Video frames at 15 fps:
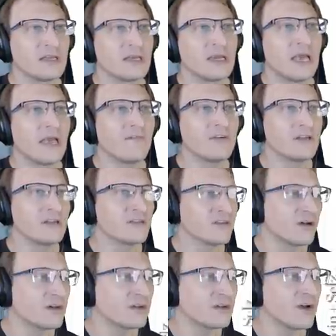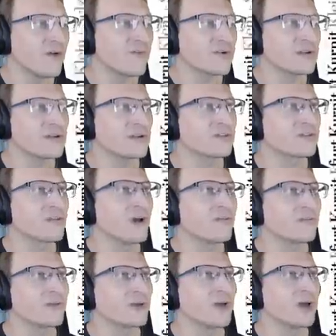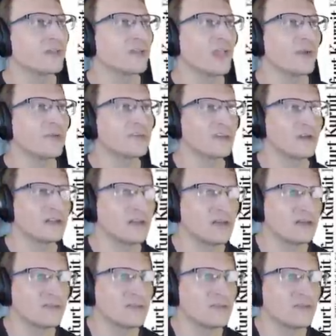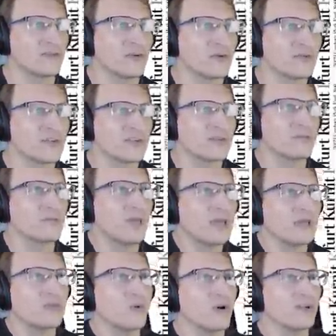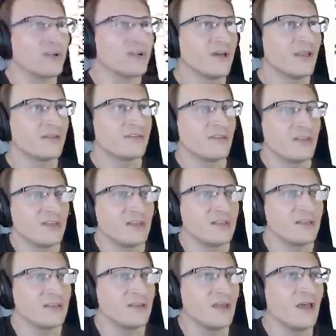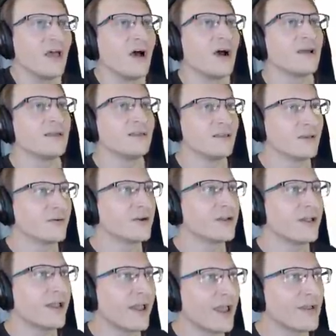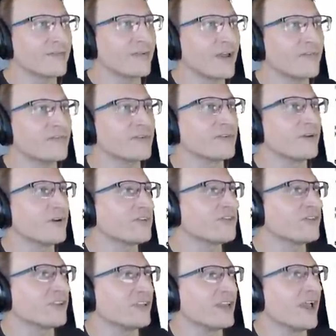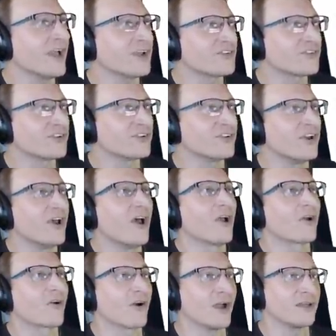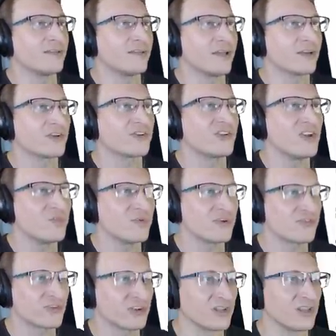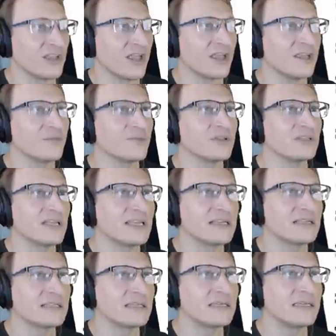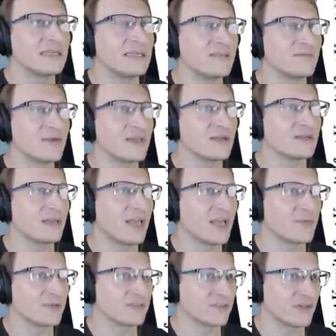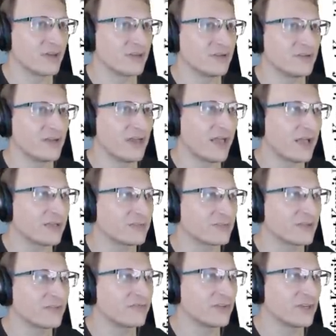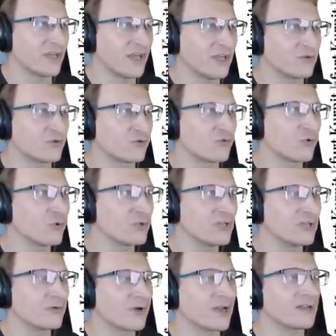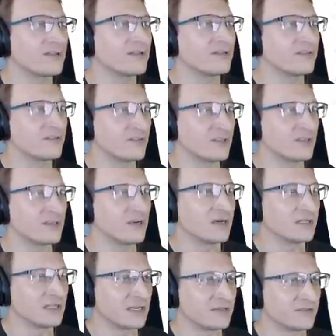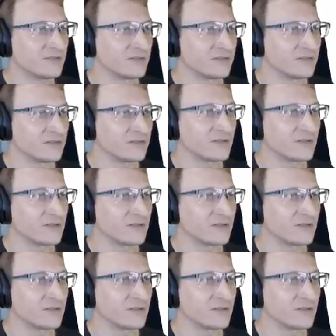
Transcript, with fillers: evidence uncovered in discovery on the Amazon license shows that in May 2019, a year and a half after launching the action, Crytek sheepishly and belatedly emailed Amazon to ask if it had truly granted CIG a license,